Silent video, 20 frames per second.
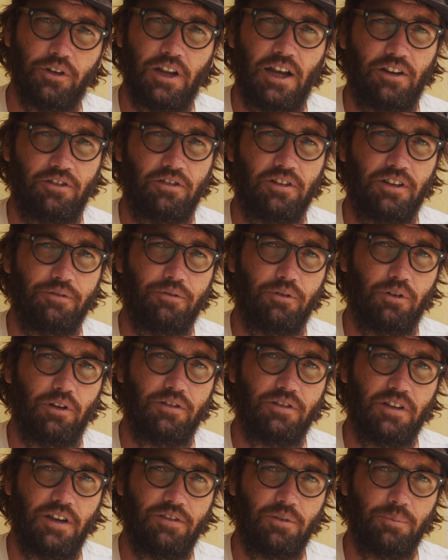actually for a
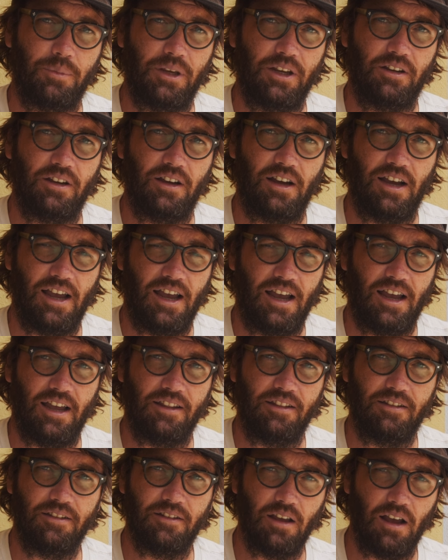7 meter. I
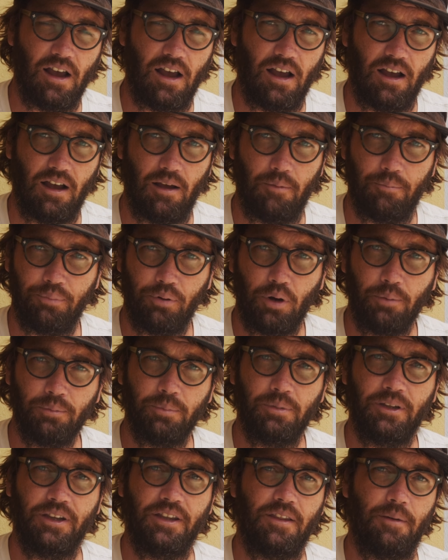had
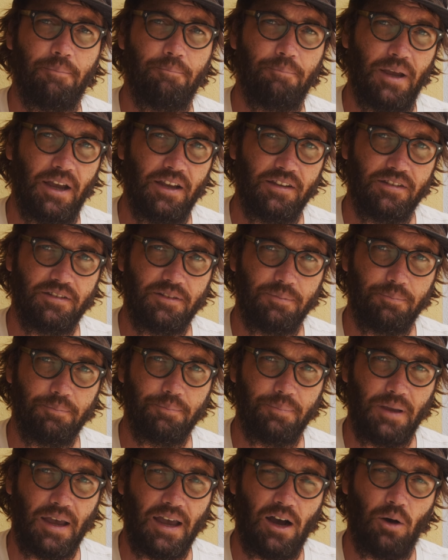probably the best
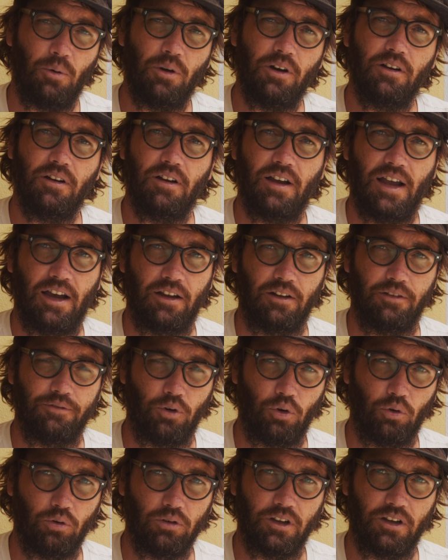power out of
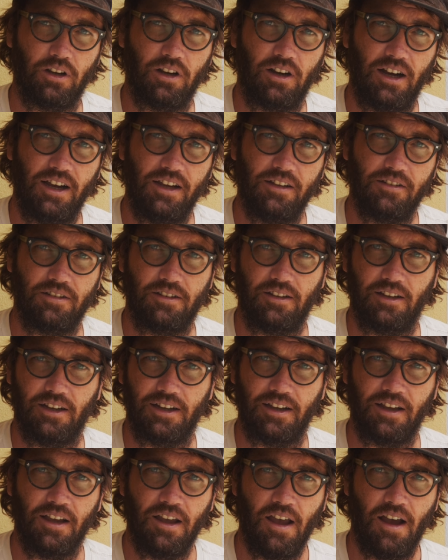all the kites.
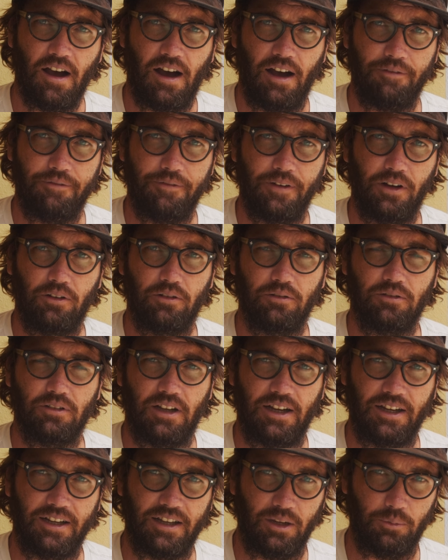Like, I felt
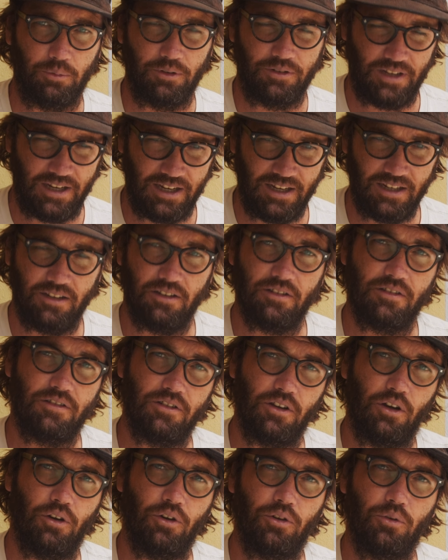like it was in its
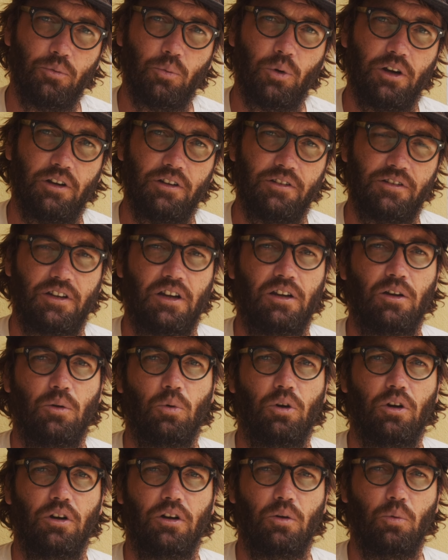zone where it's gonna
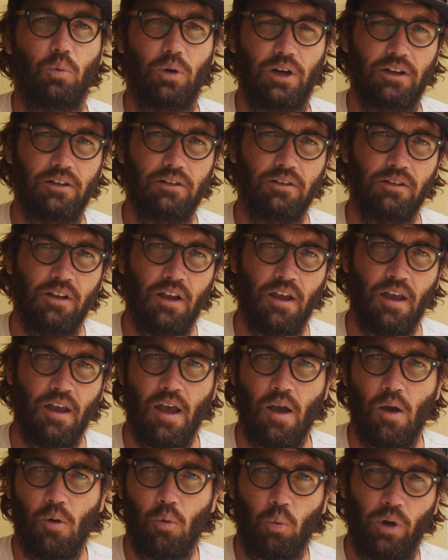work well.
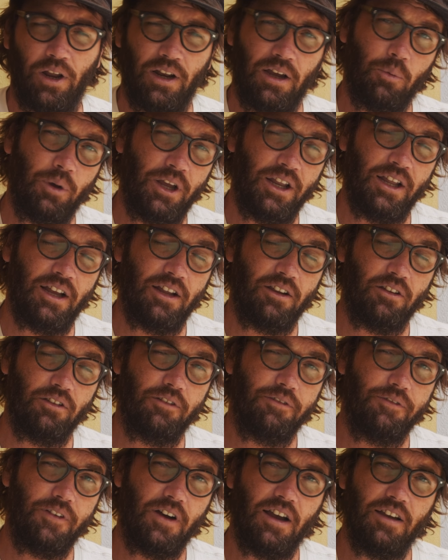When I went out on the
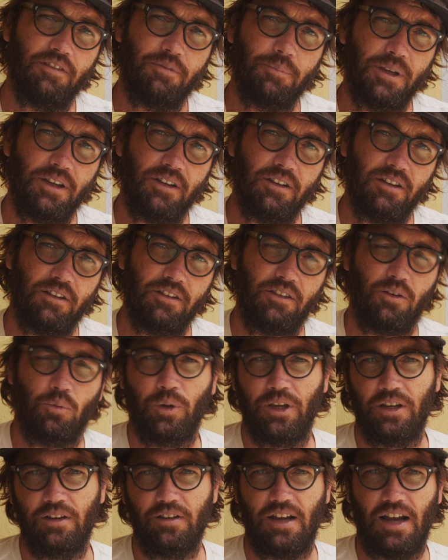5 meter, the
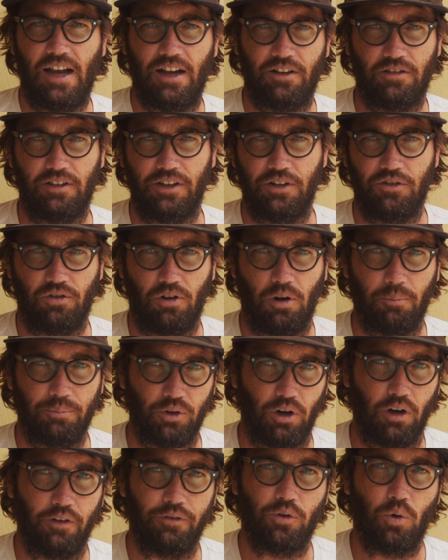wind actually dropped
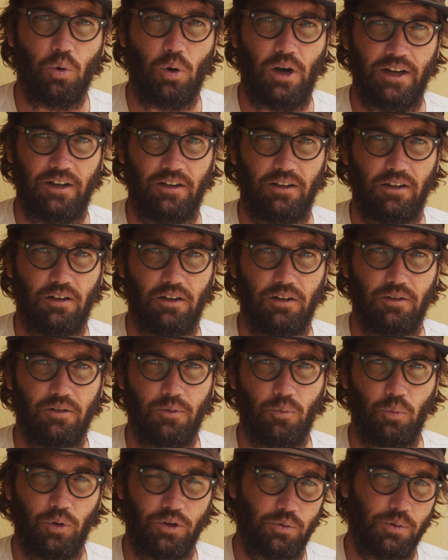off quite a lot,
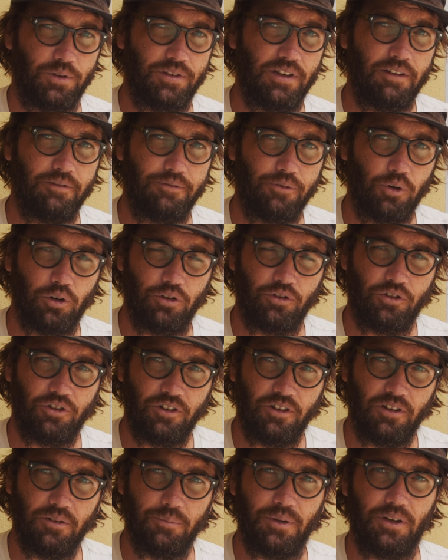which was
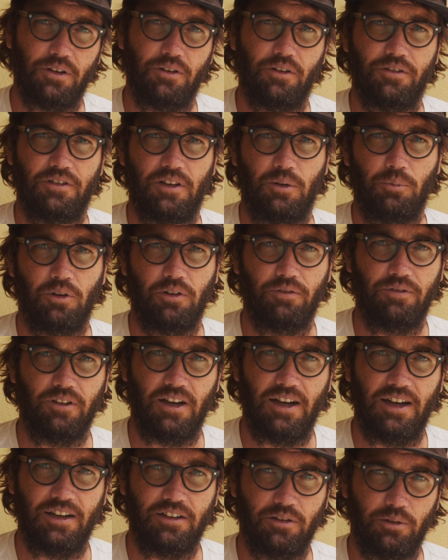unfortunate because I would have
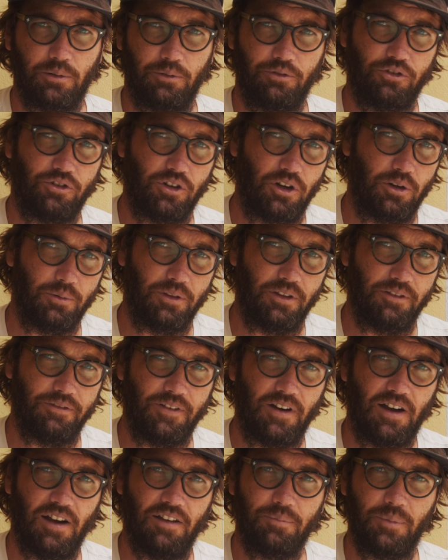liked to have shown the
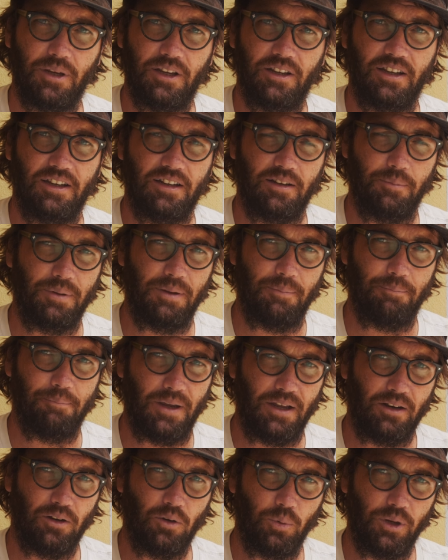5 meter in a bit
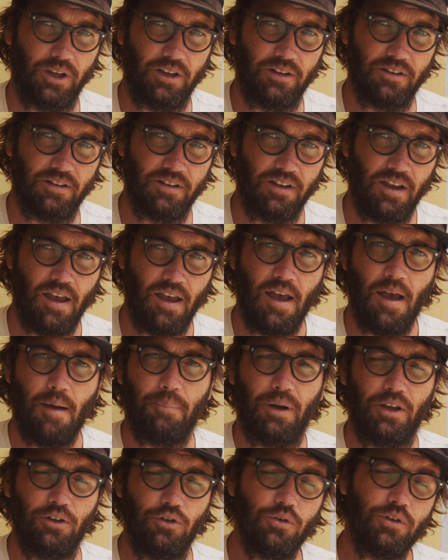better wind.
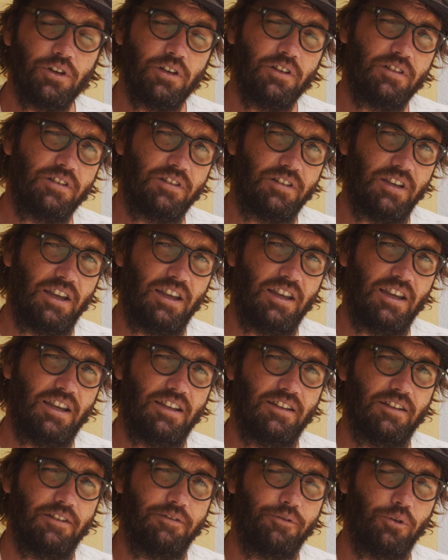But you can see
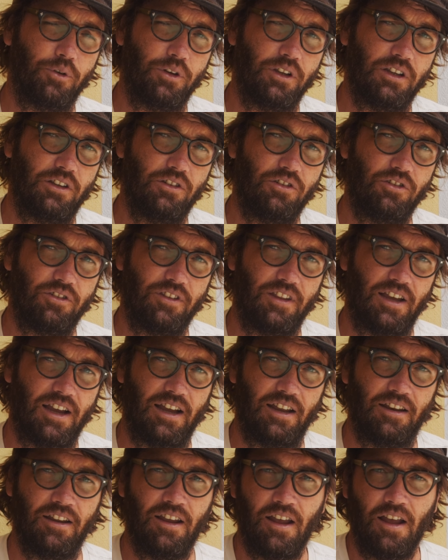in the footage
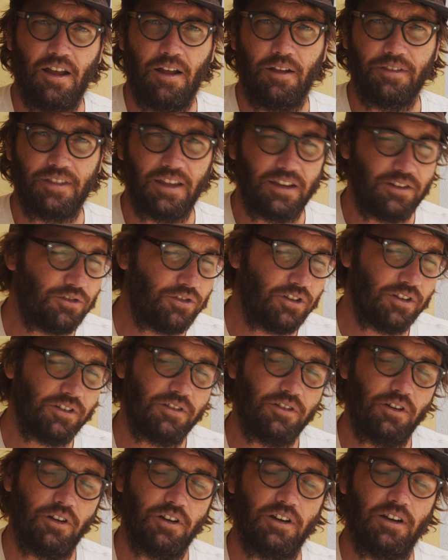that there's
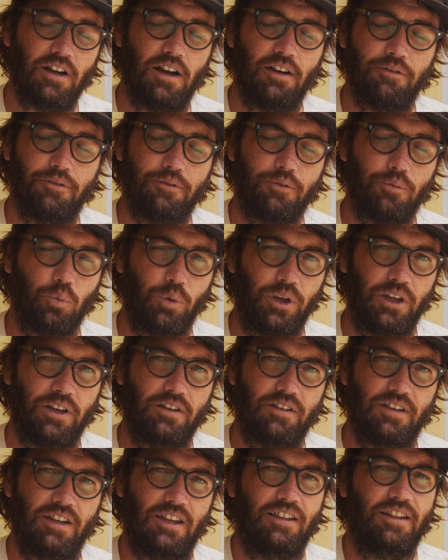just not enough
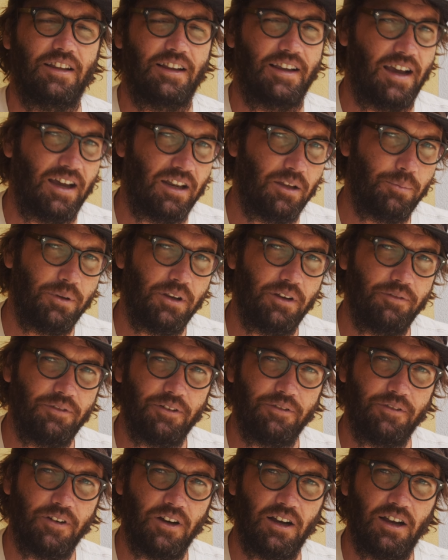wind in the canopy of the
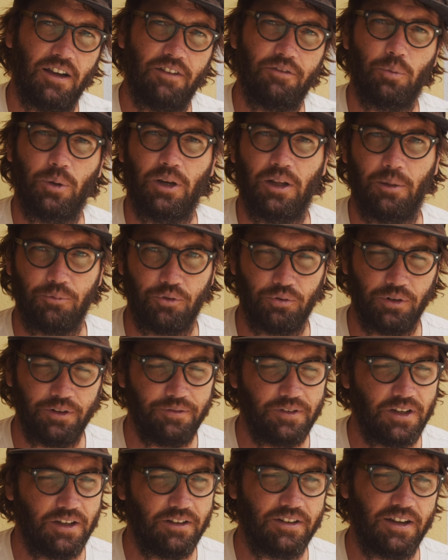5. When I'm
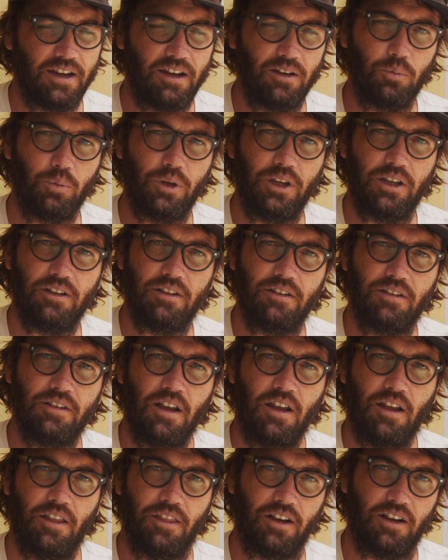drifting downwind,
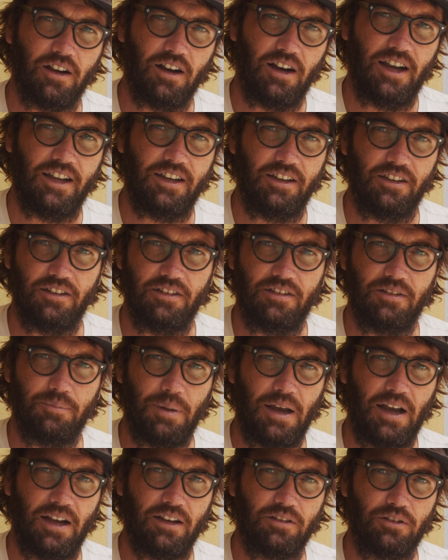the kite is
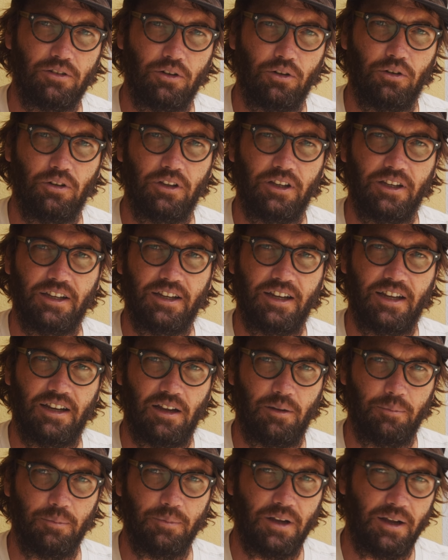backstalling
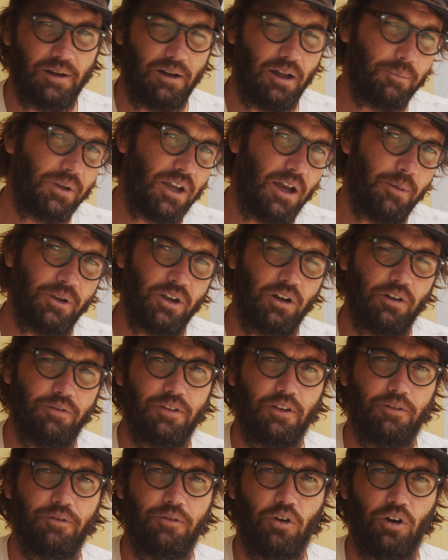and I'm coming off
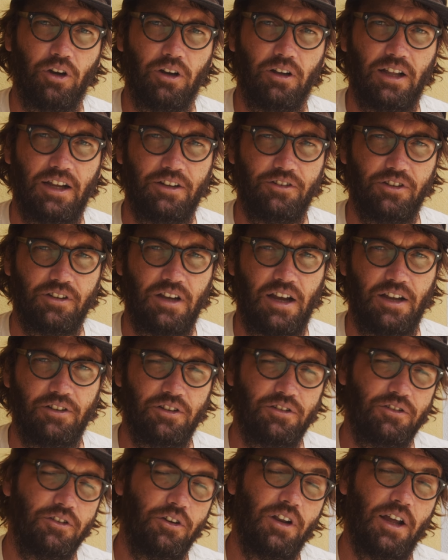the foil. I
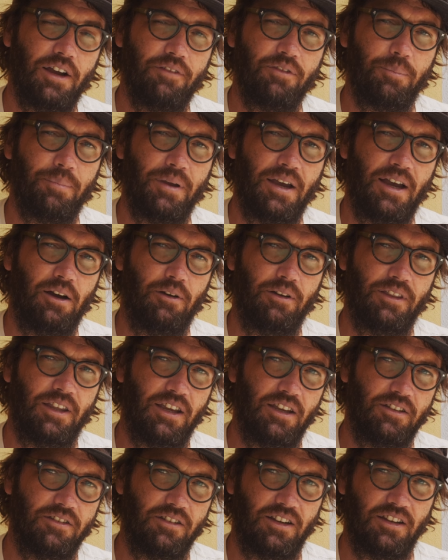just don't have the power
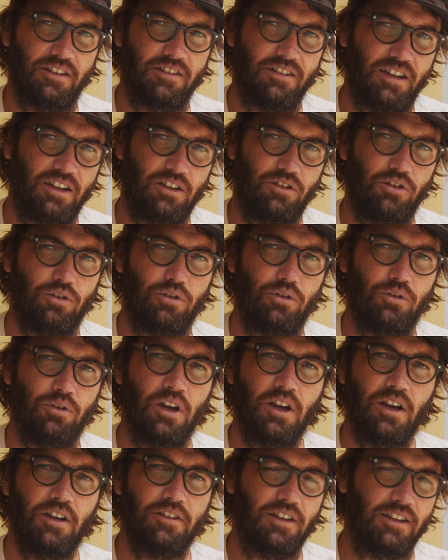there to continue
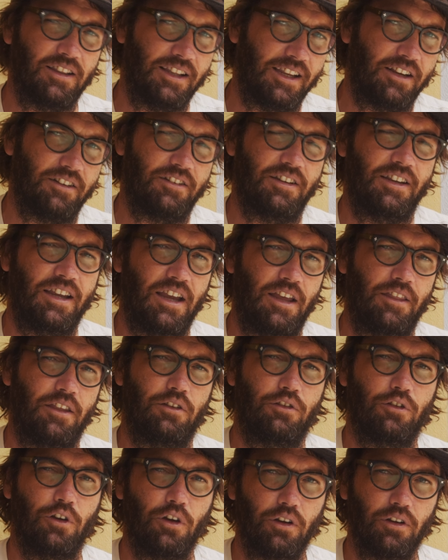to link together
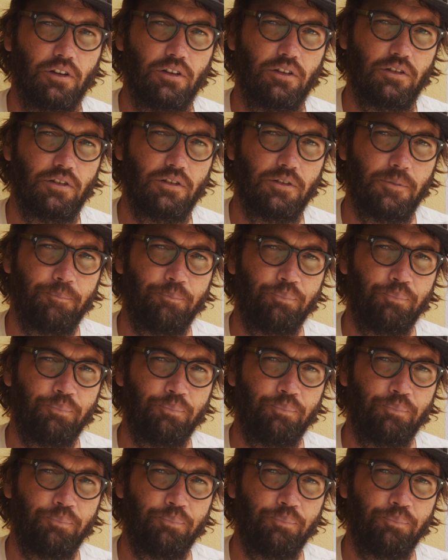turns.